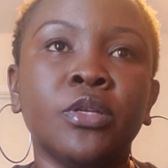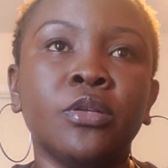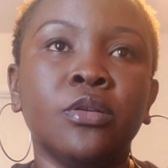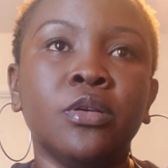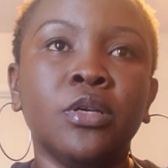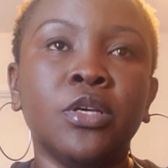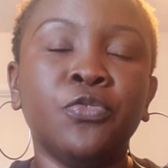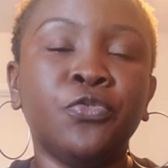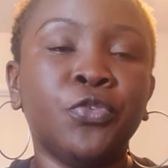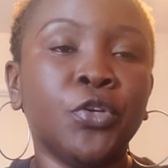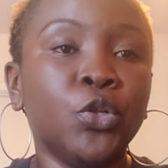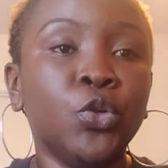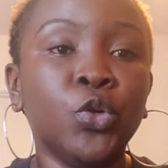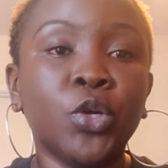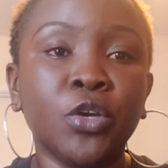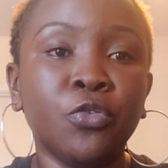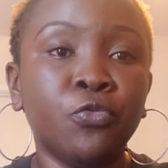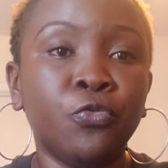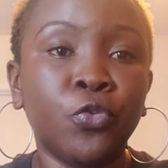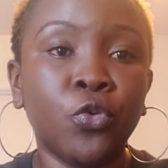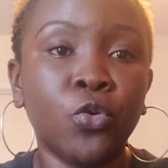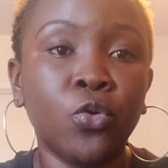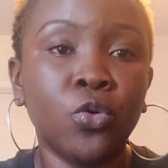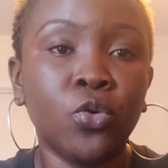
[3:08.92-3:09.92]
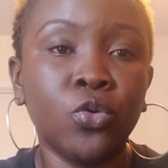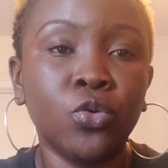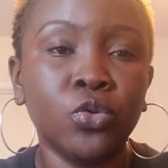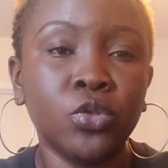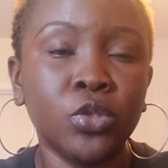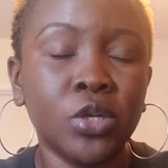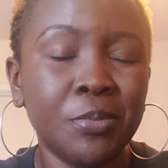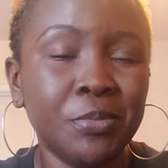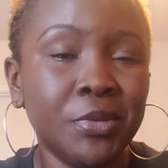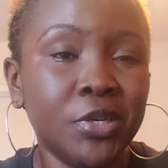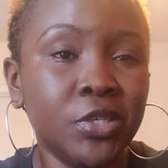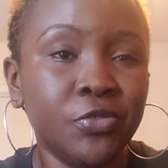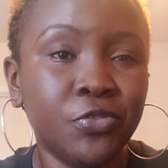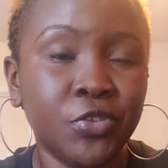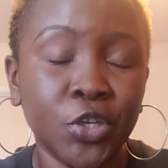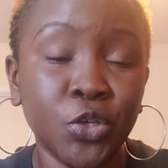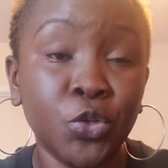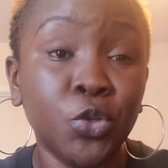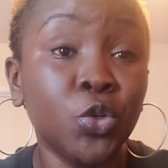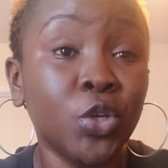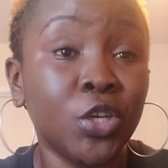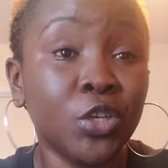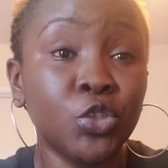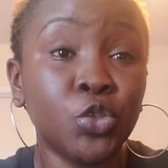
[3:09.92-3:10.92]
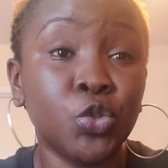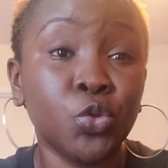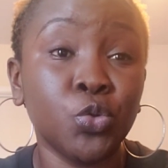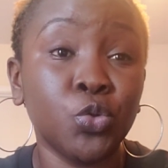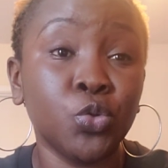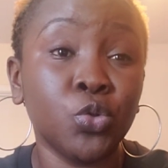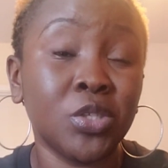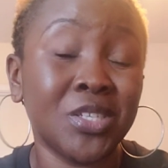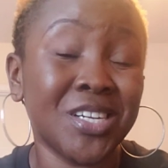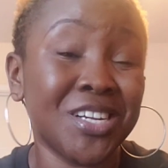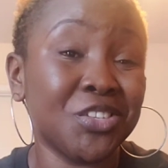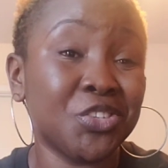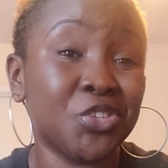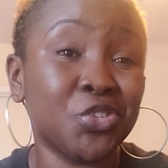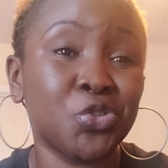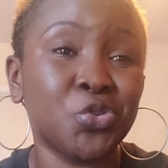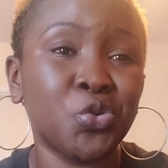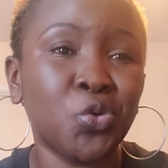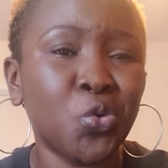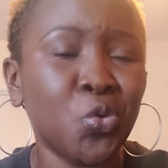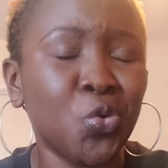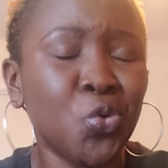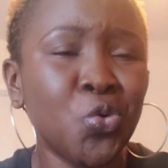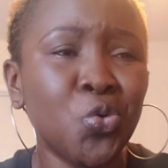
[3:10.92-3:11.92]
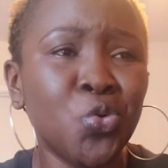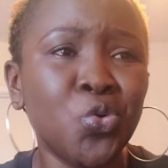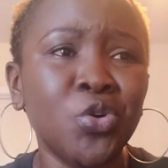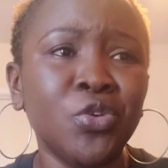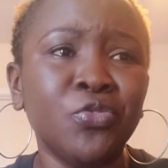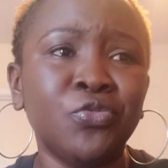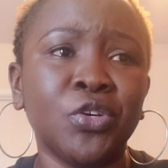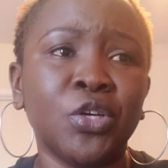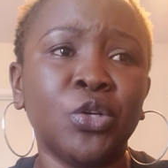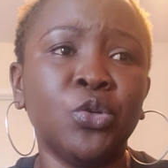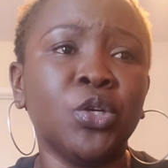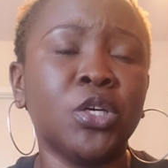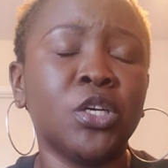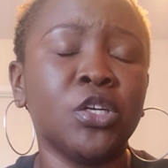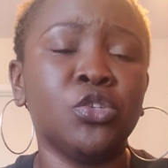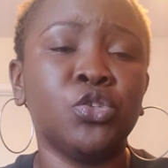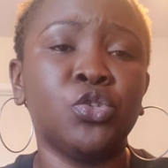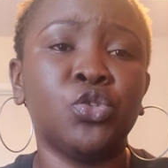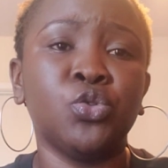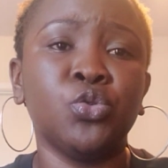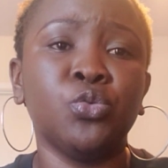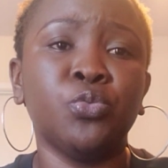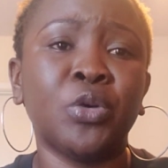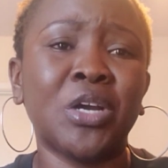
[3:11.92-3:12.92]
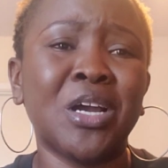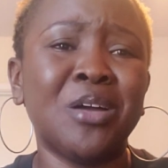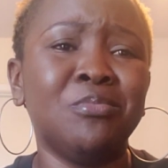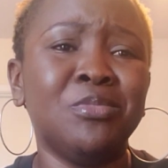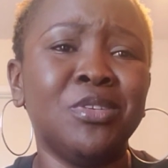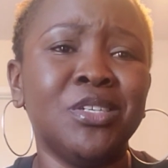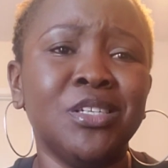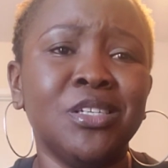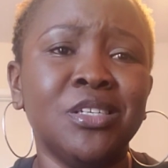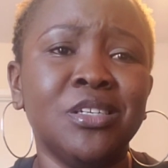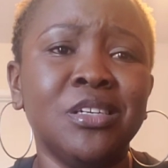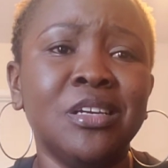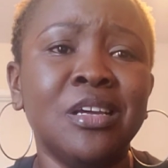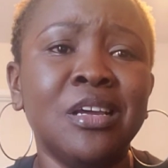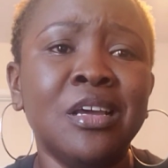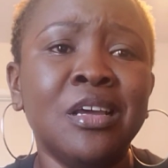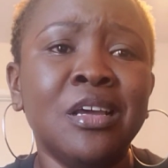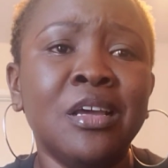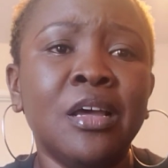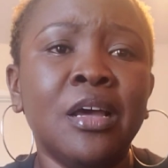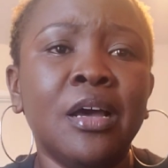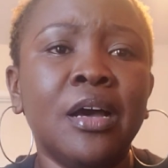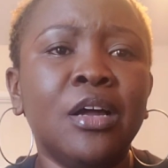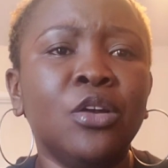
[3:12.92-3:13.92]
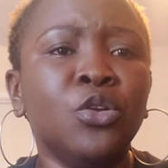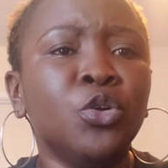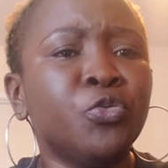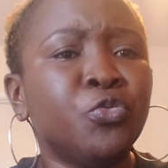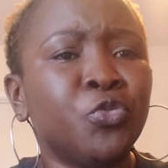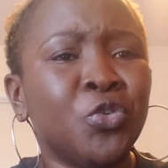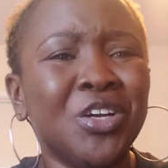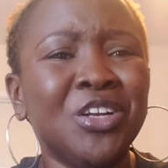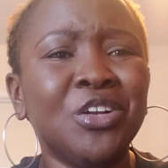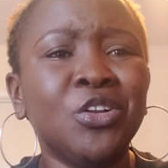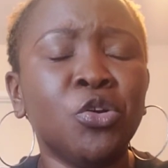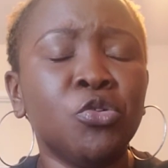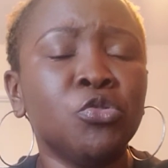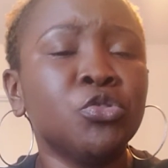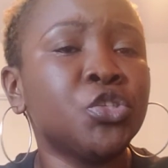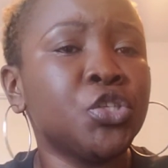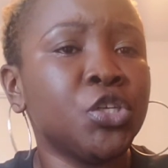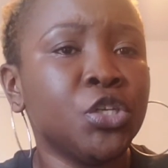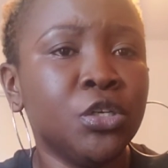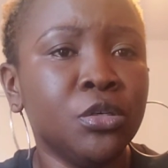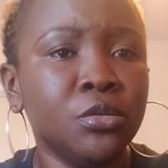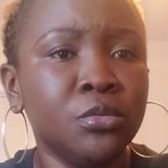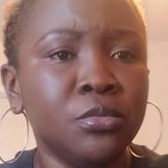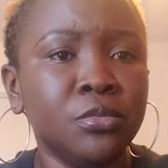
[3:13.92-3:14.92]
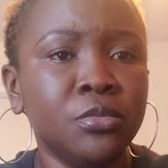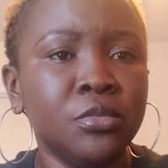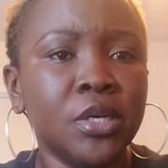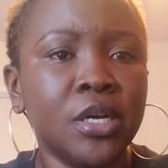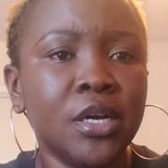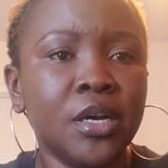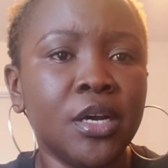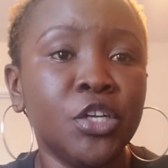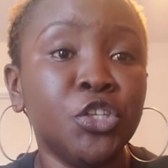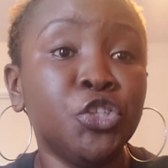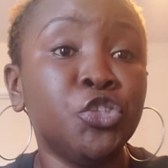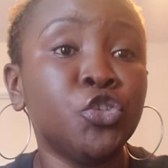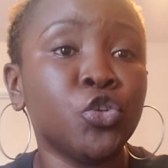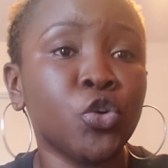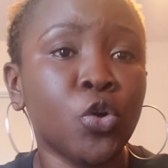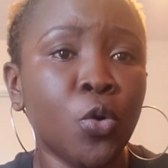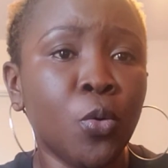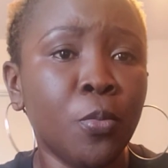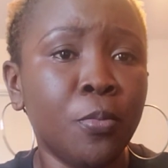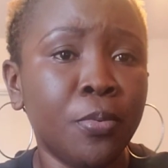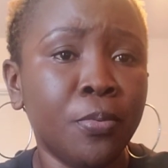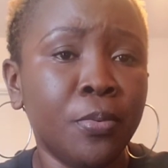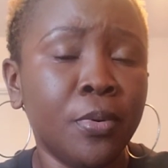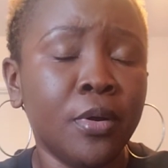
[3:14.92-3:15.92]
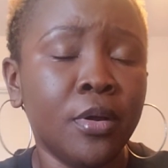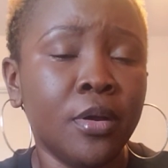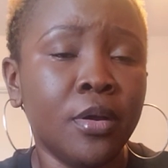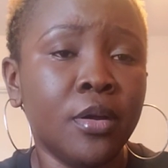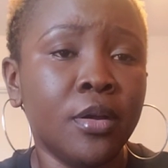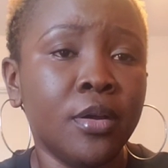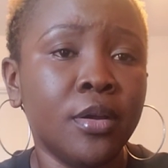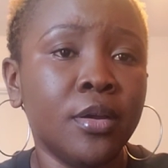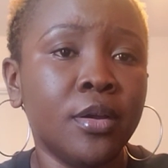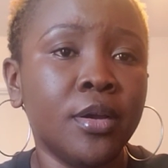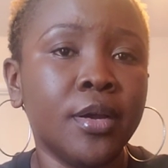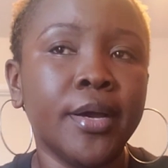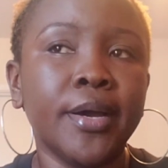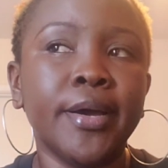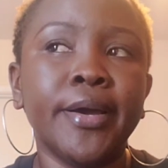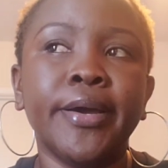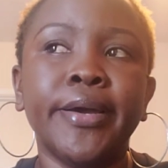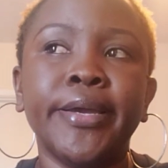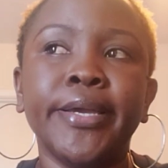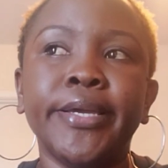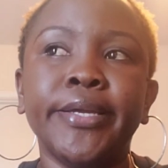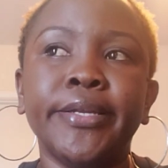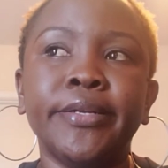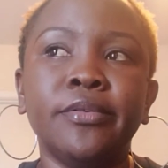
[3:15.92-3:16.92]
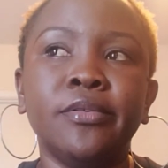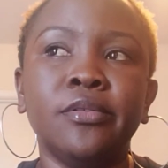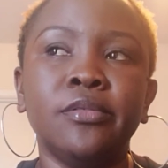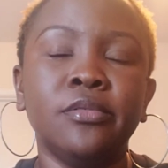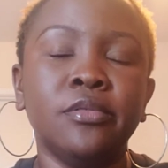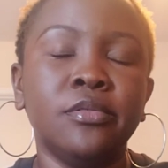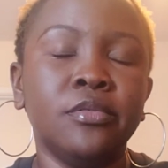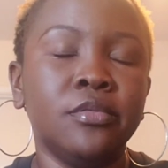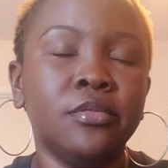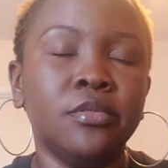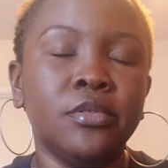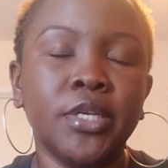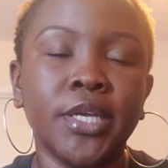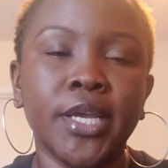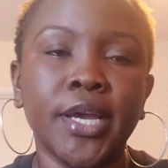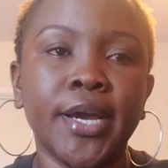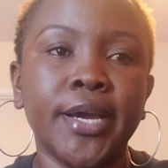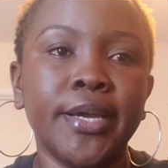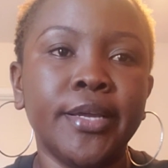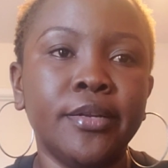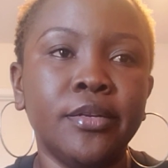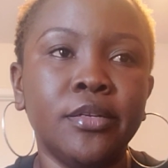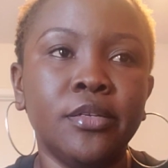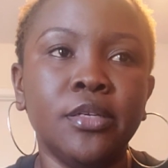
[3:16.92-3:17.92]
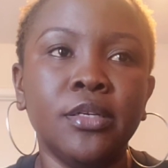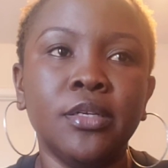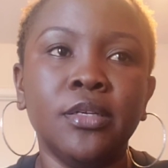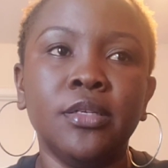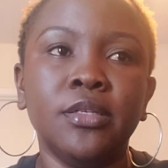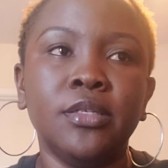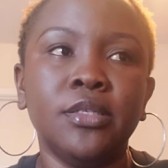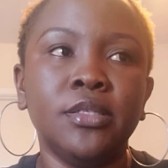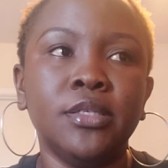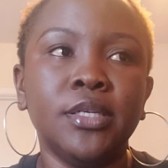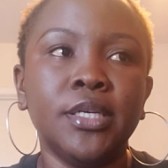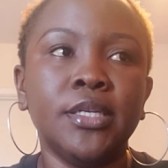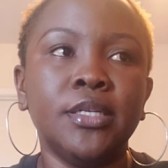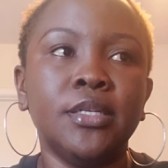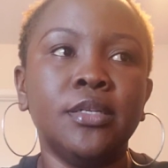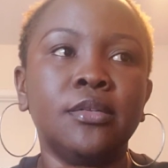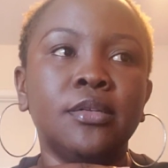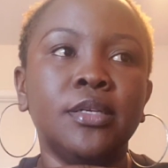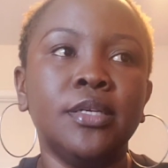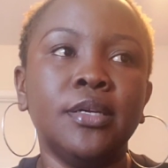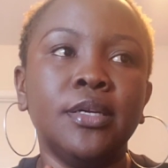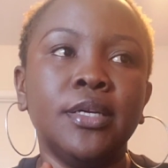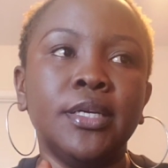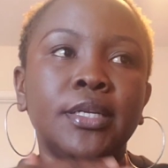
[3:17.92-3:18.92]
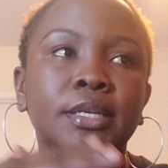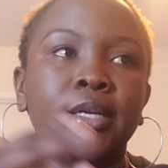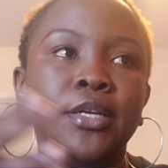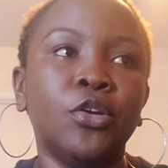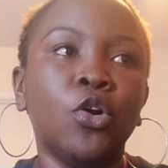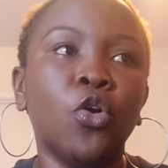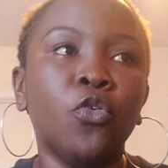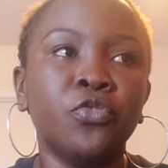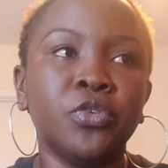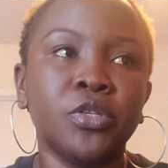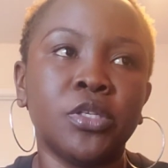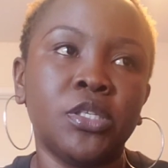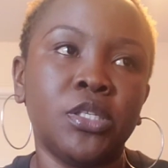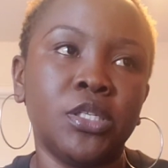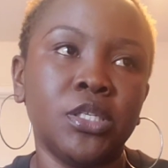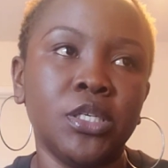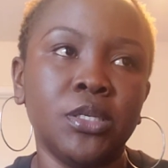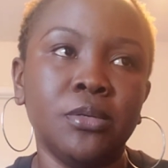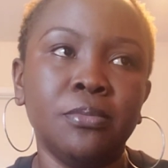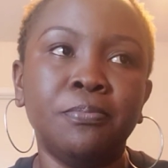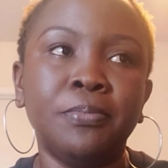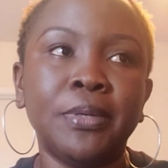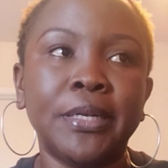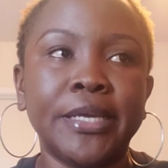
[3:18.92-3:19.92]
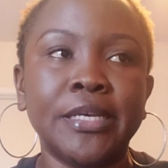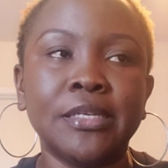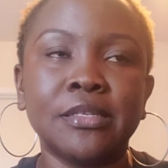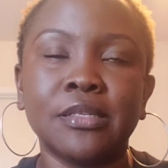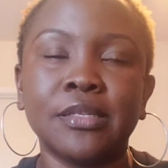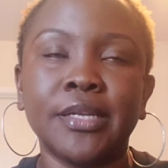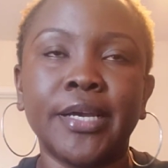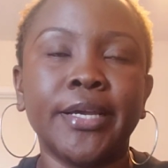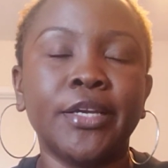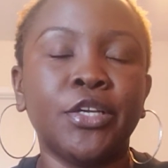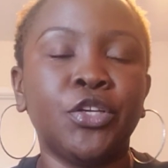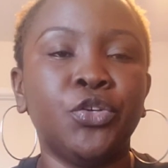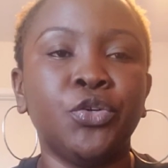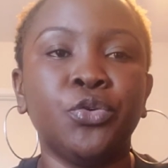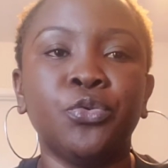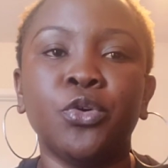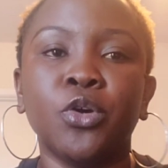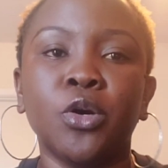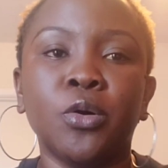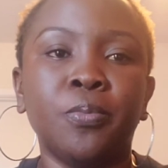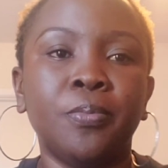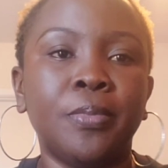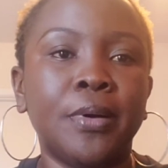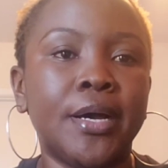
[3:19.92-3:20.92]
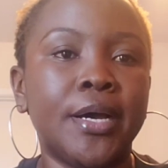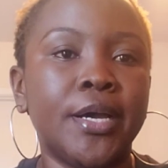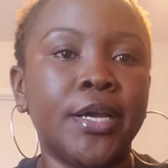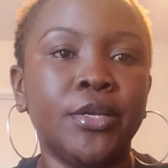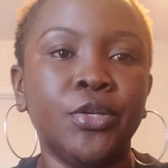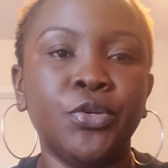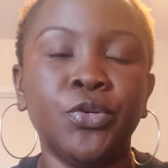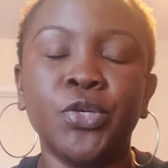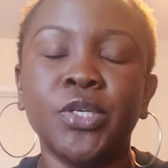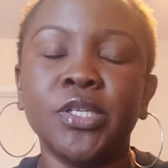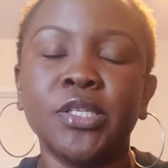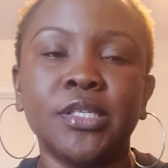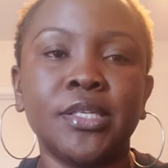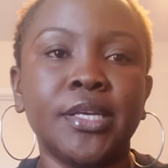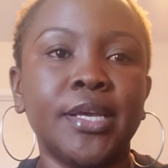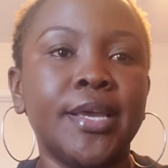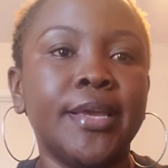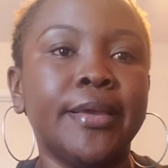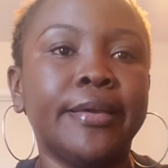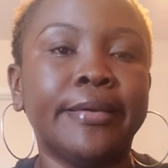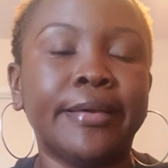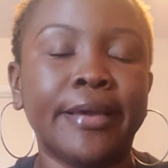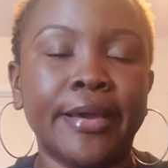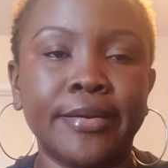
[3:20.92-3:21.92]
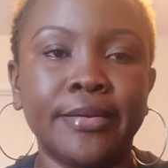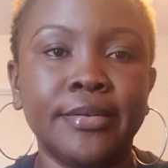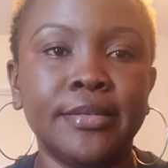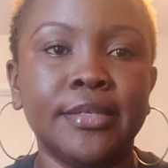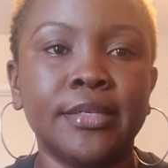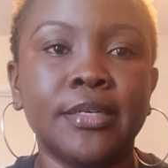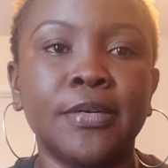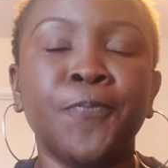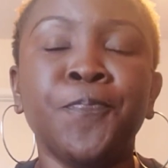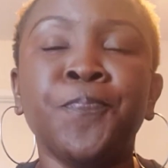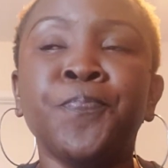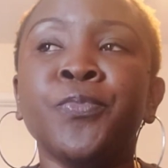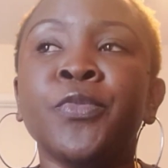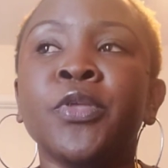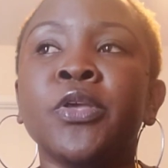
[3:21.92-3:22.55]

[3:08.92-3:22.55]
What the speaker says: if you're looking for, if you're looking to start school, if you're looking to probably look for a long-term job in an overseas place like Europe, USA, Canada.